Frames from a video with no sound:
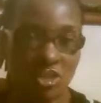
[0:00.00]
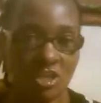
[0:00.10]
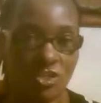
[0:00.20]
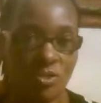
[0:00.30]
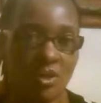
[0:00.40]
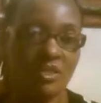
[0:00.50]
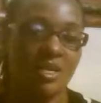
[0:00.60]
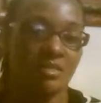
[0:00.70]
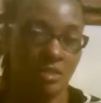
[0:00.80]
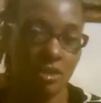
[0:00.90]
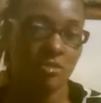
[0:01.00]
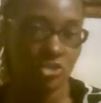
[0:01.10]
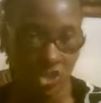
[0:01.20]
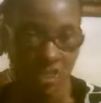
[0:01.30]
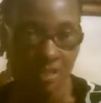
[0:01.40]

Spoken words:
do it, they still cheat.